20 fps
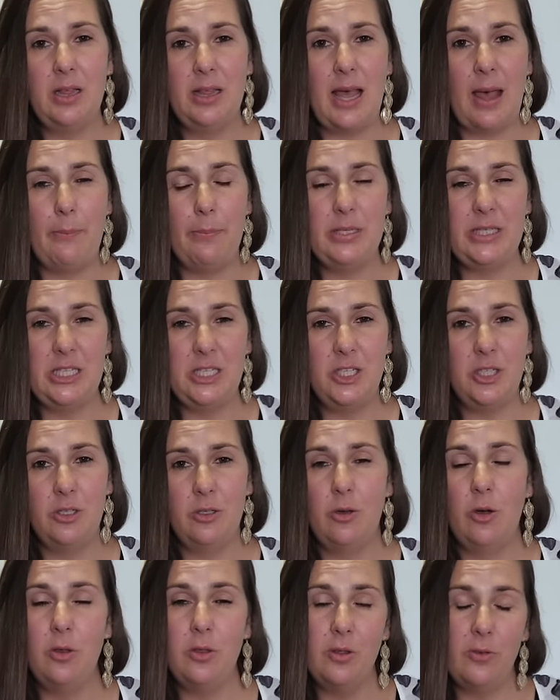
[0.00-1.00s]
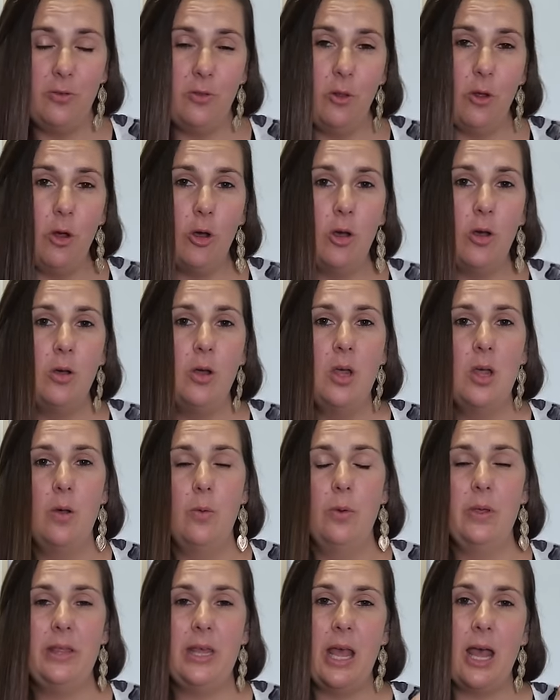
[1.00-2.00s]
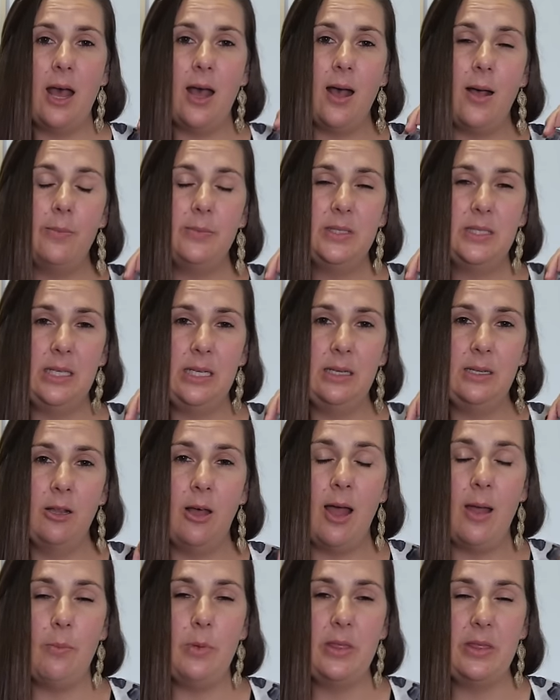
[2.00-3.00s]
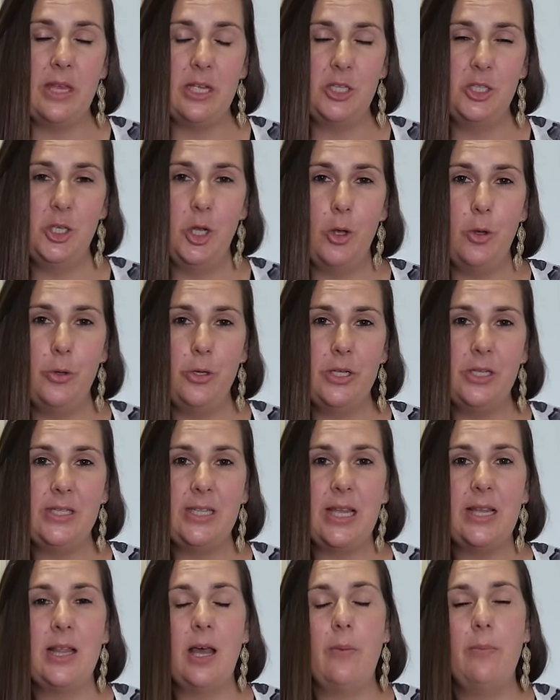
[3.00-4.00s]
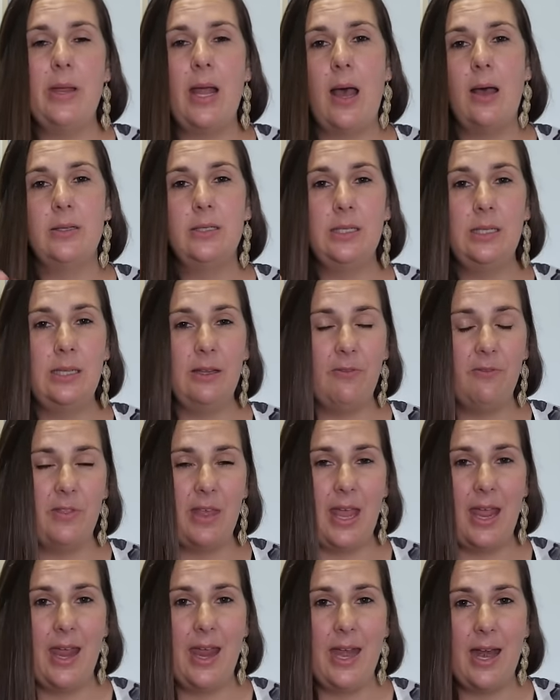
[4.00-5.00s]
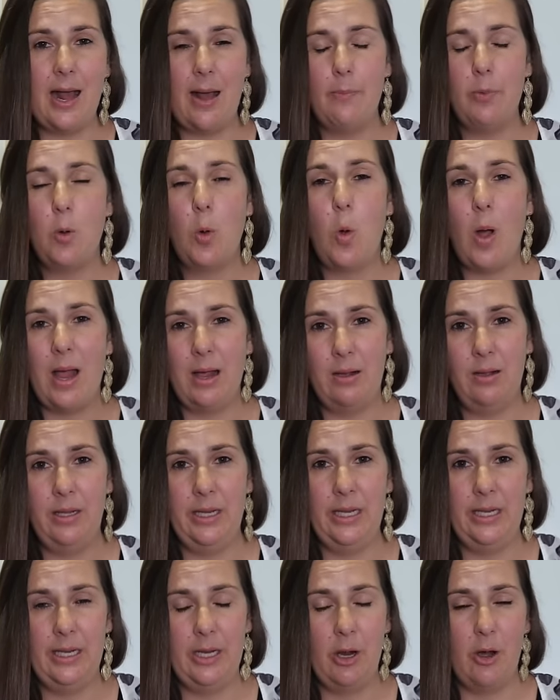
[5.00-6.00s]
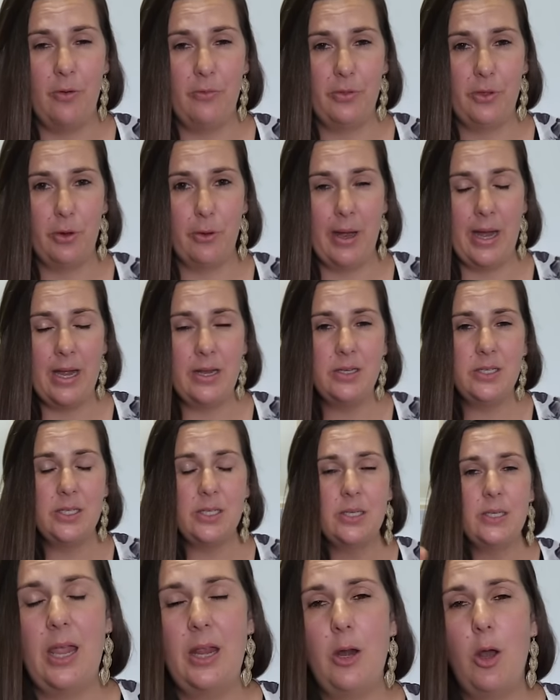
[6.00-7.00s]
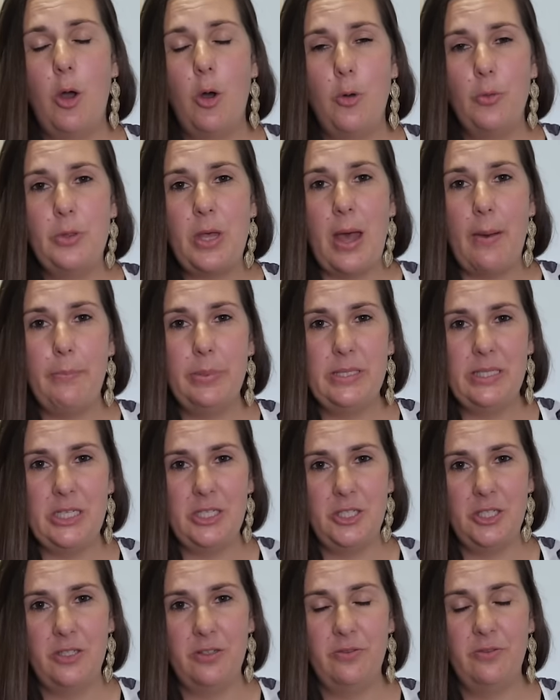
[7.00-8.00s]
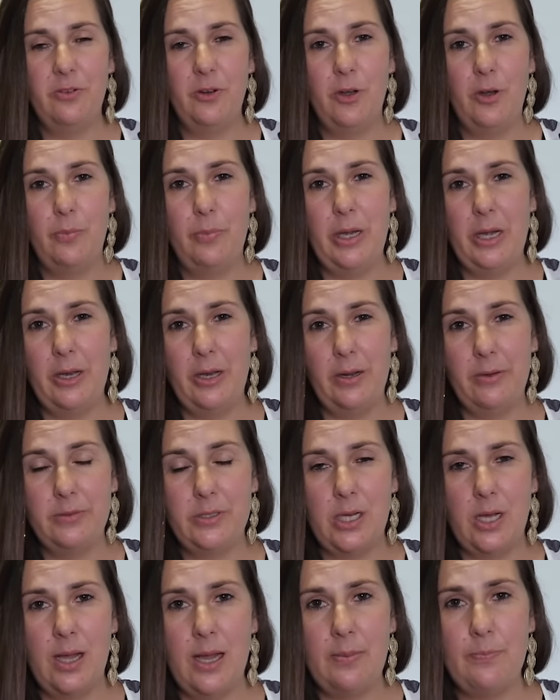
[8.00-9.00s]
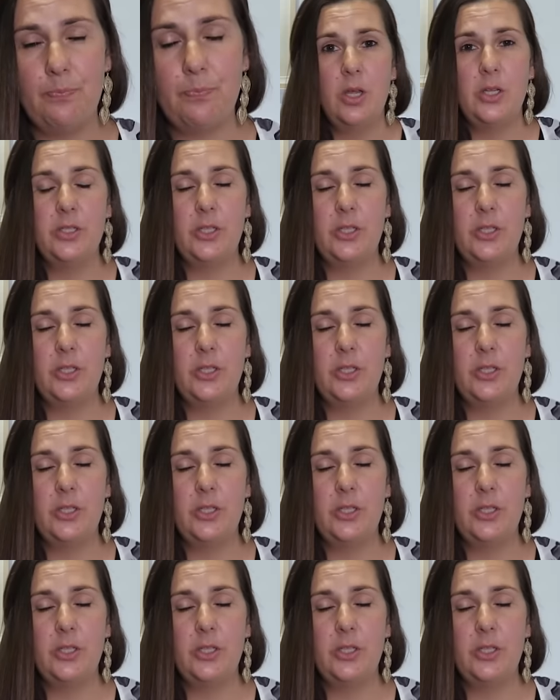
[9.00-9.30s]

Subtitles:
that position on the floor with their arms in line with their shoulders, and they'll be able to lift their head up quite clearly off the ground and hold that position for a period of time.